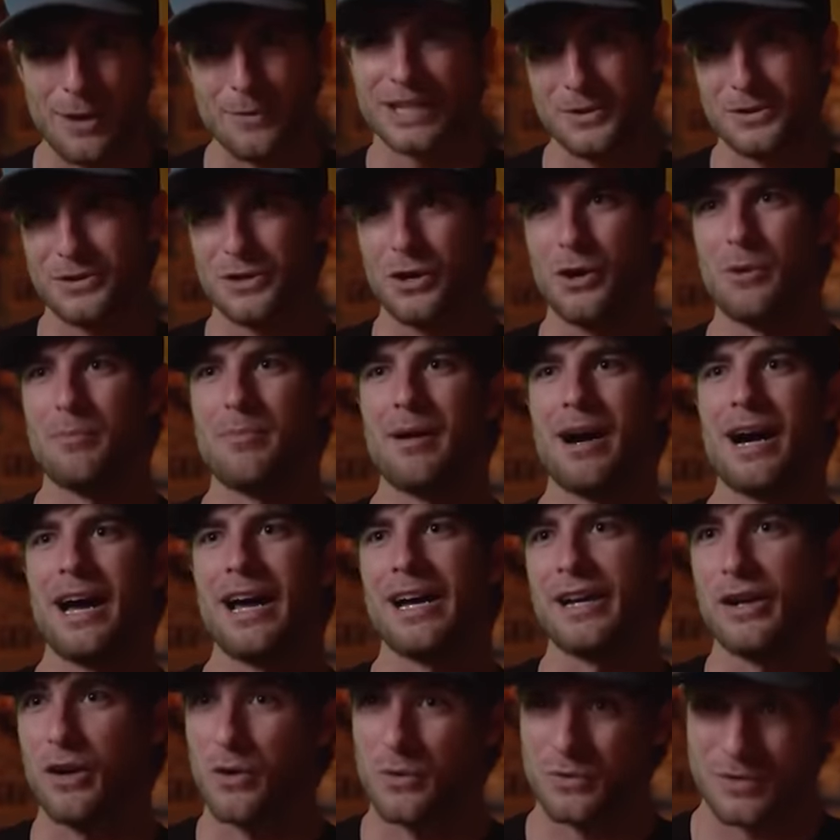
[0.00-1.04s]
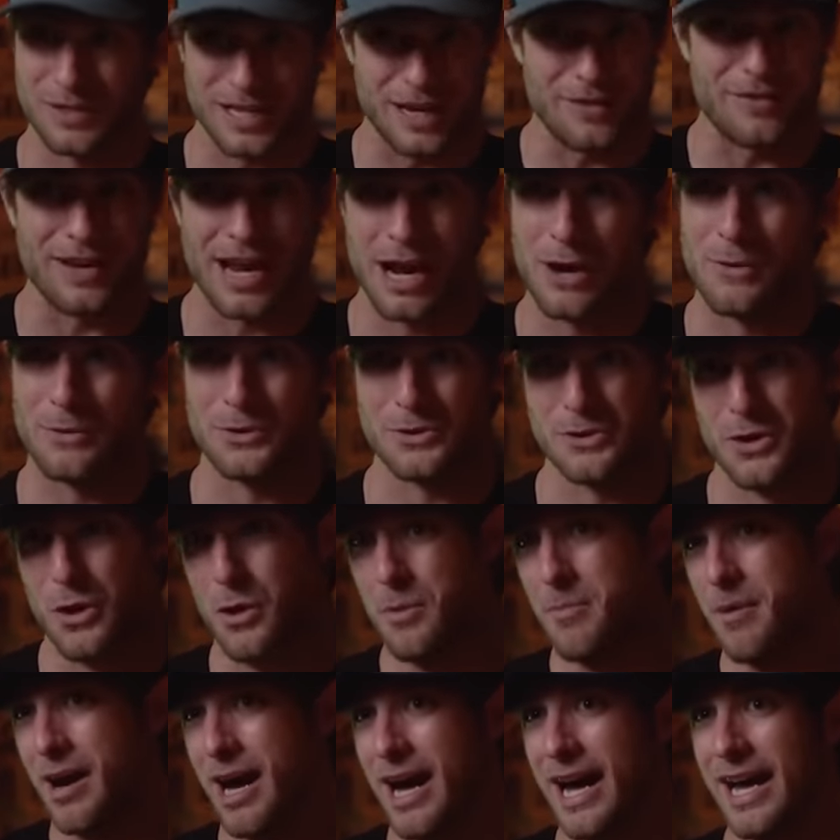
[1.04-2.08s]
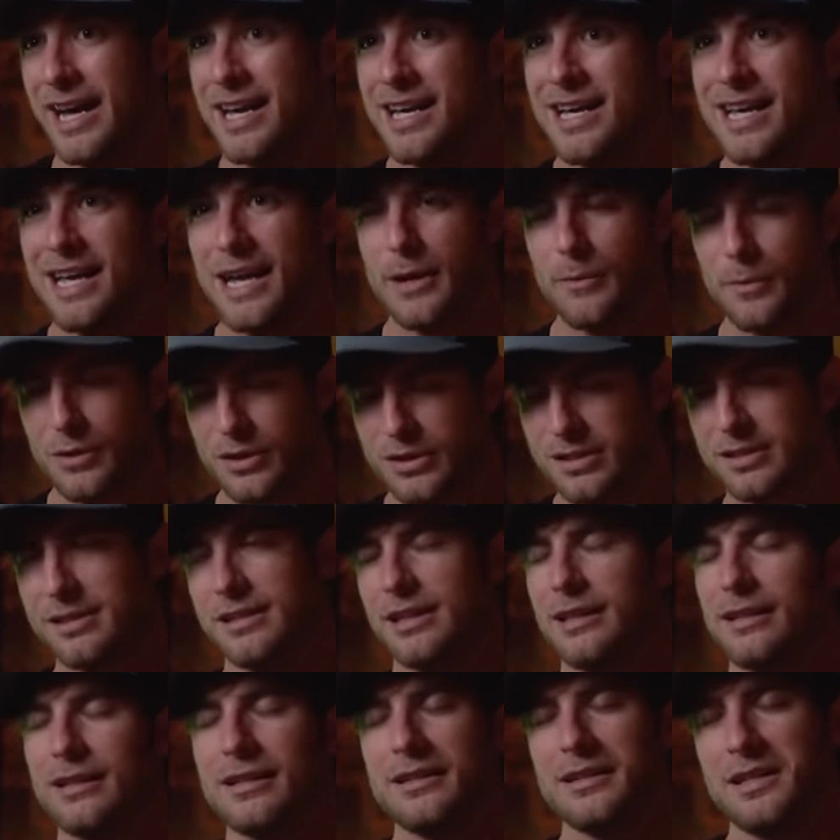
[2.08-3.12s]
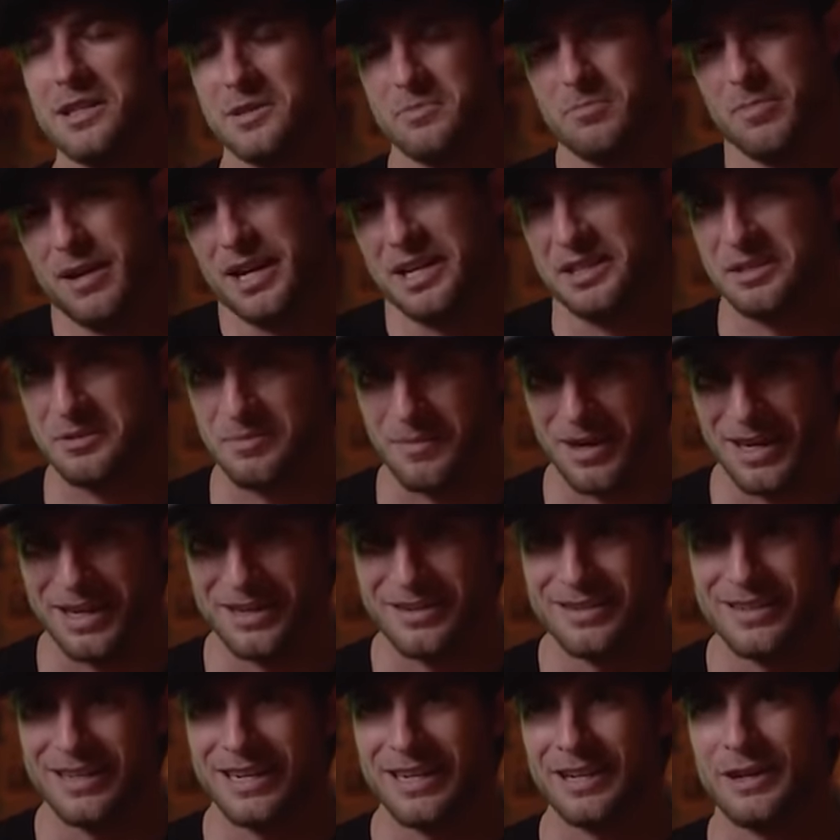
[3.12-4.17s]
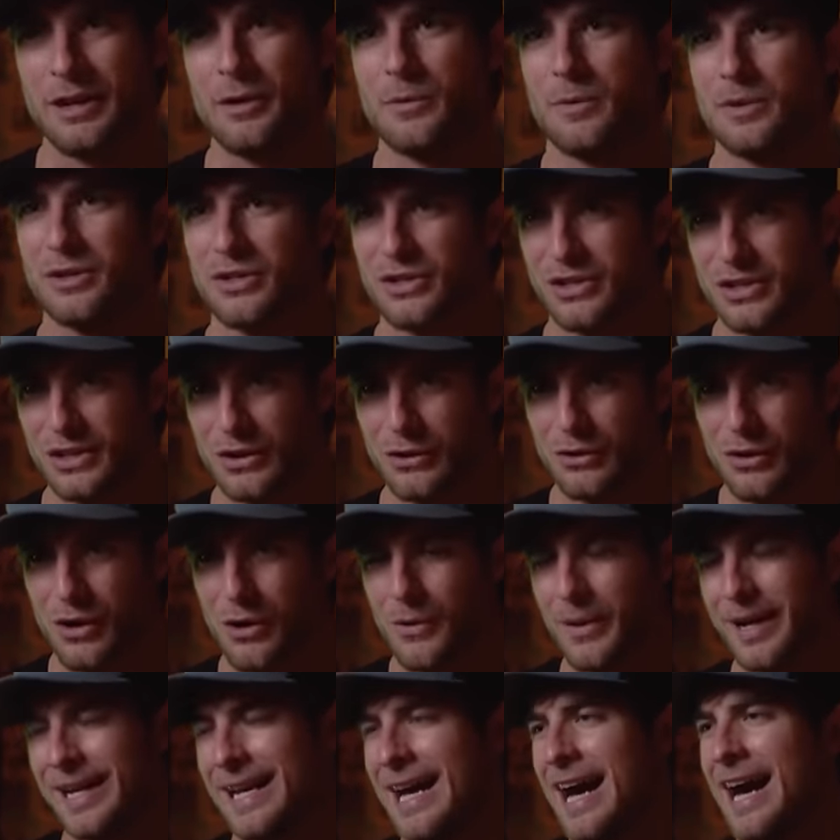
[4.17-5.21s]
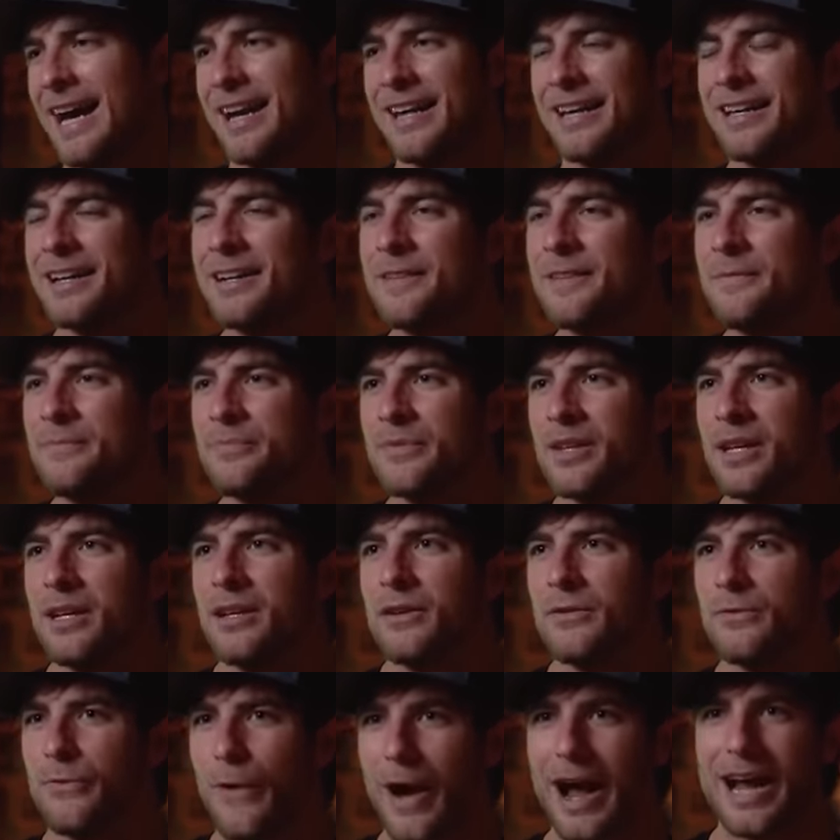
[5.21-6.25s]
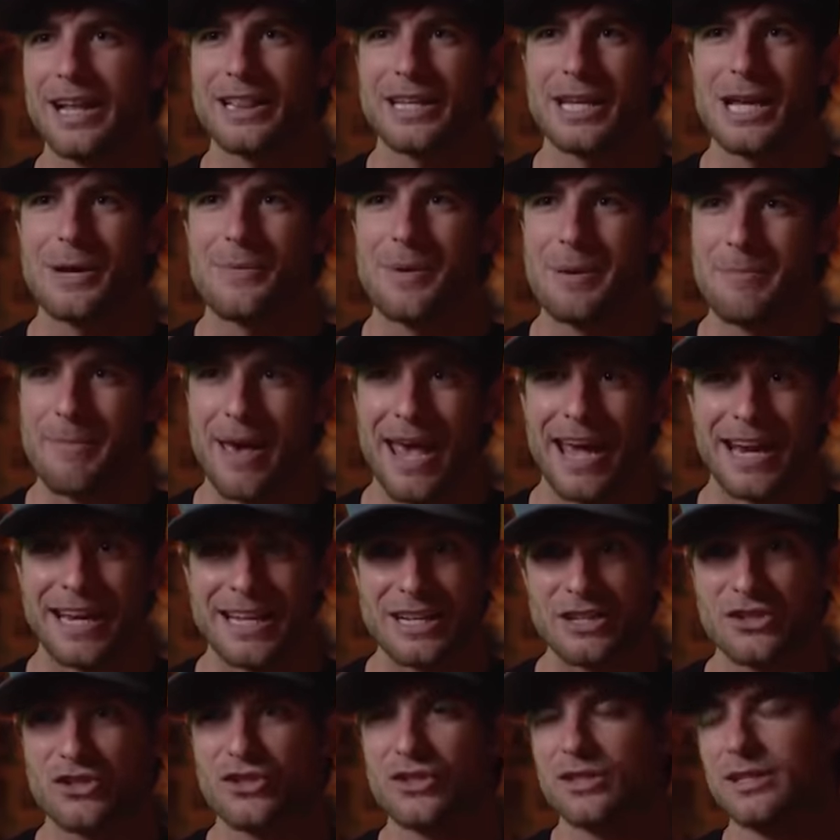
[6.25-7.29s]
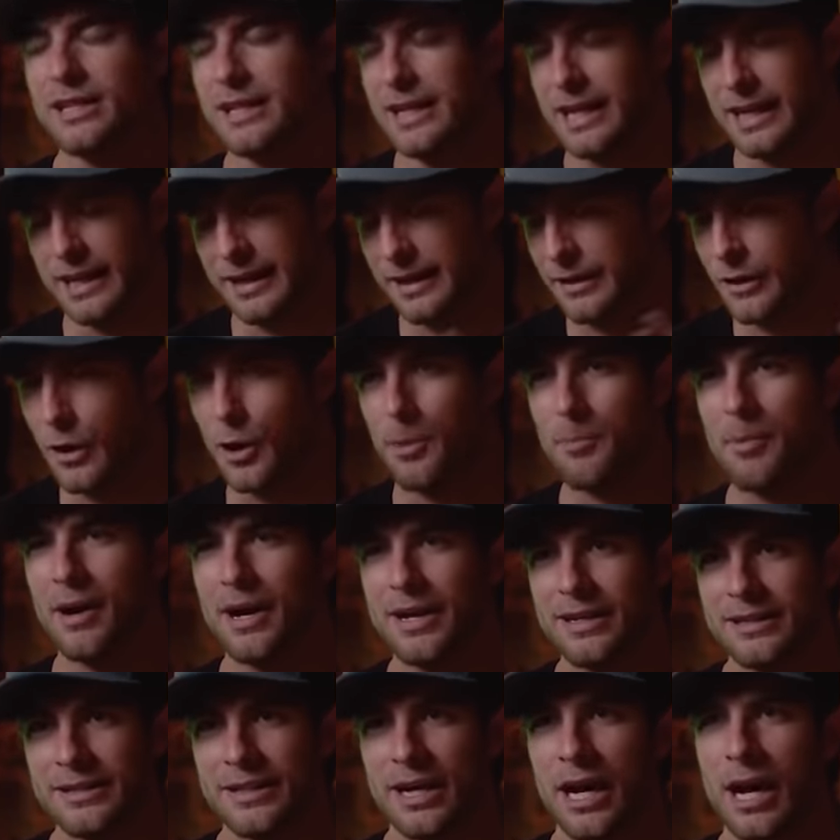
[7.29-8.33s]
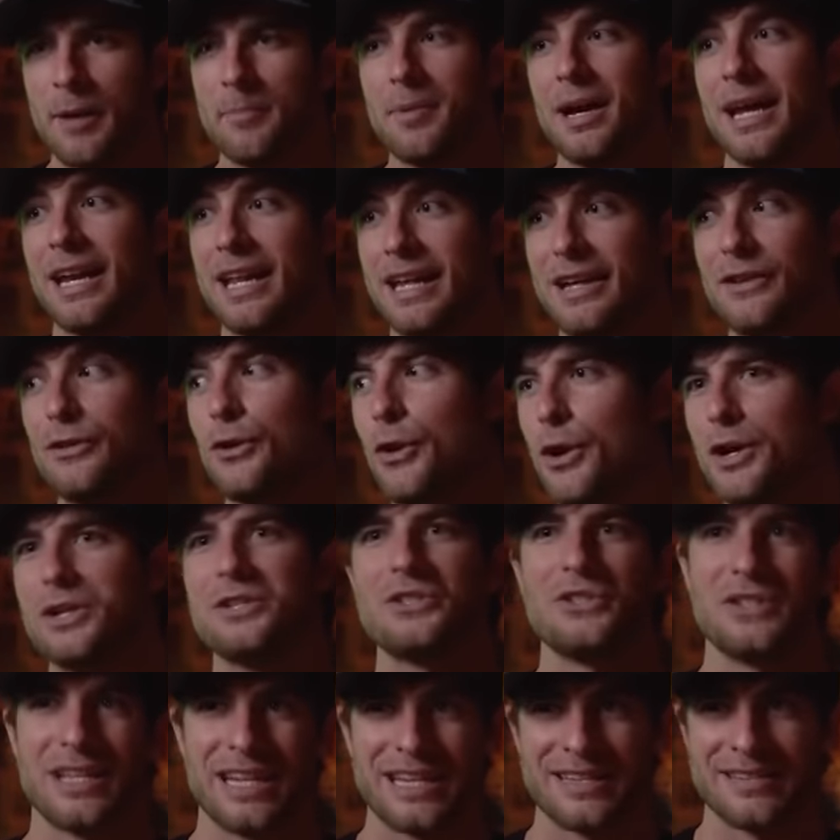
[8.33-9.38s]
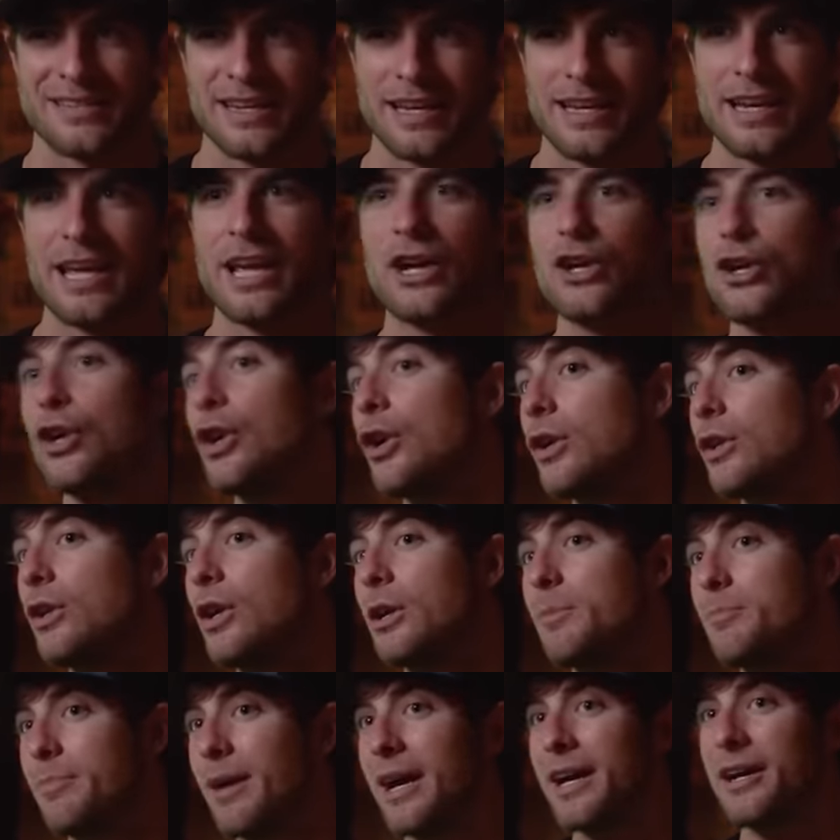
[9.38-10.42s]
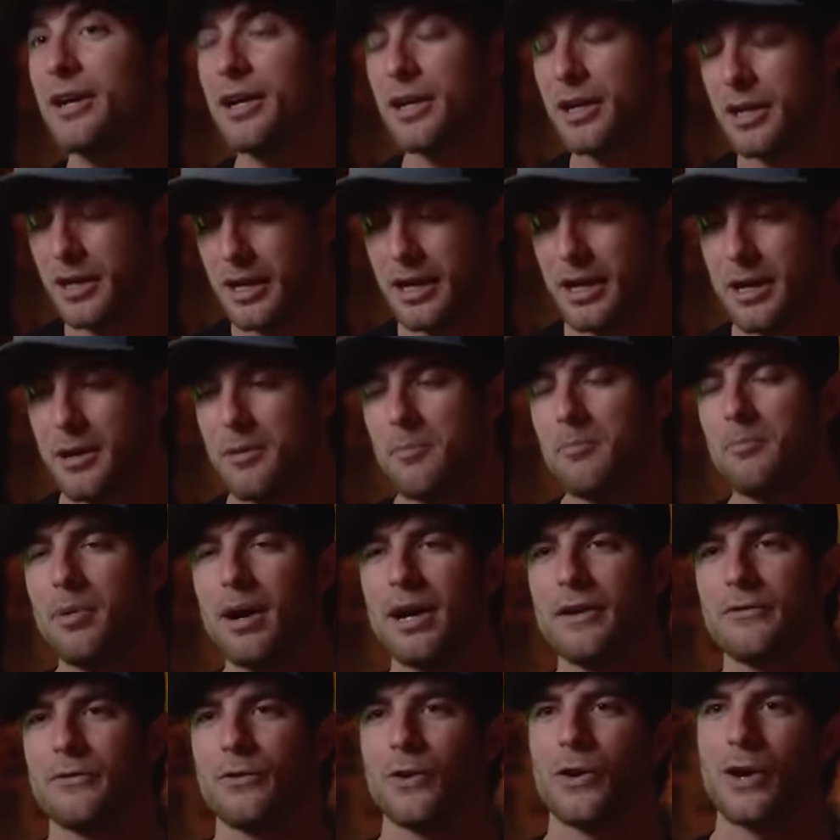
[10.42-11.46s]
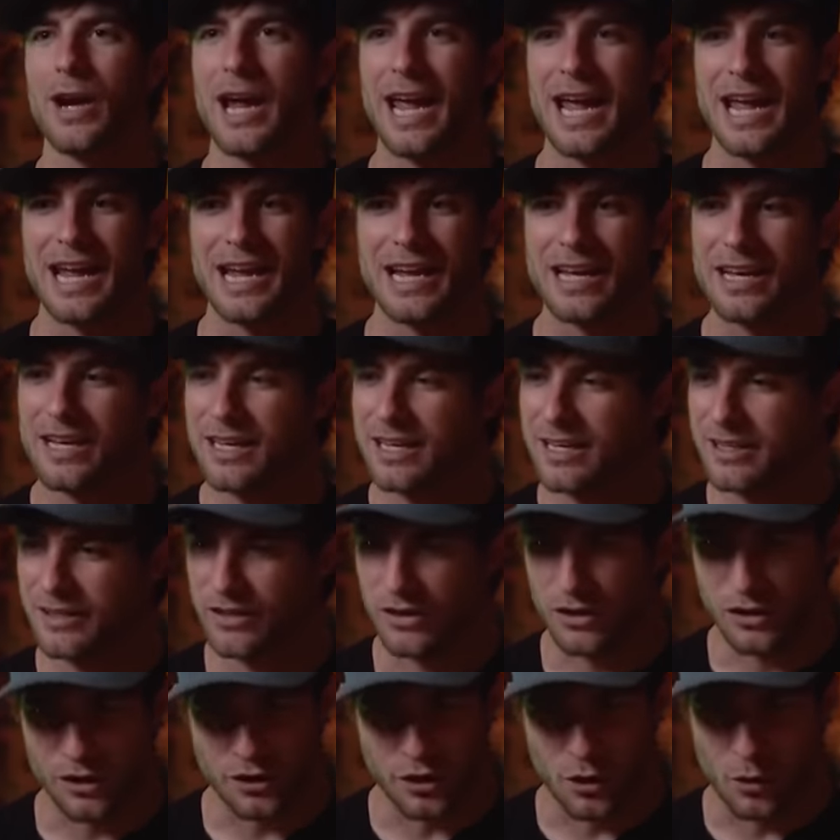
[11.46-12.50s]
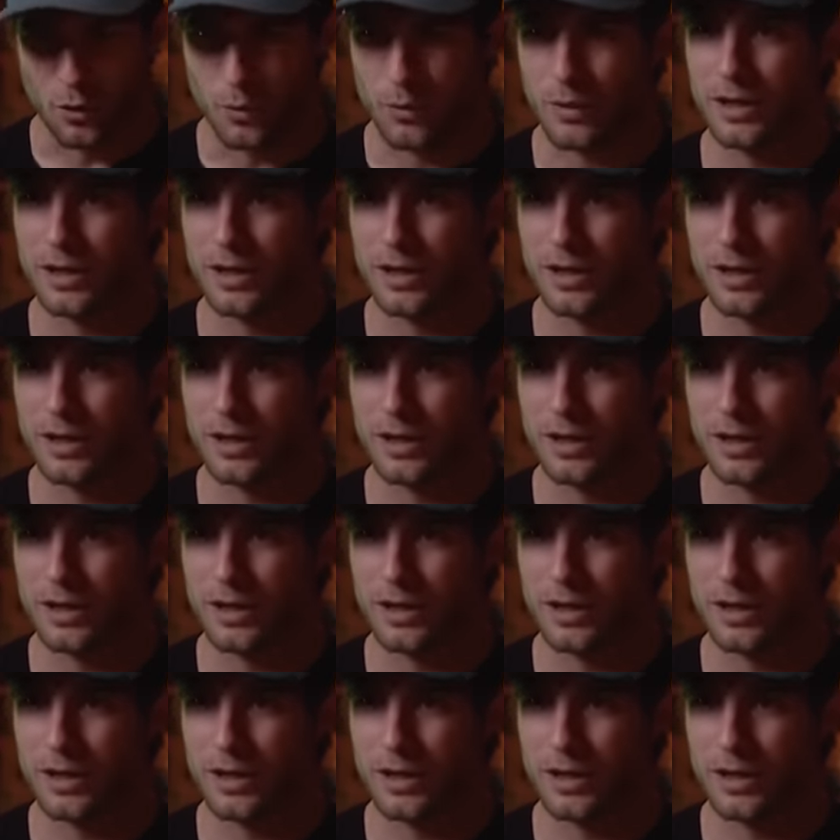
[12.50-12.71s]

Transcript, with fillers: hours go by, you know, 7 hours go by, and we're still in this basement. You know, we're still going at it. Finally, we managed to get it all buttoned up, and it looks decent. It could look better, but for a, you know,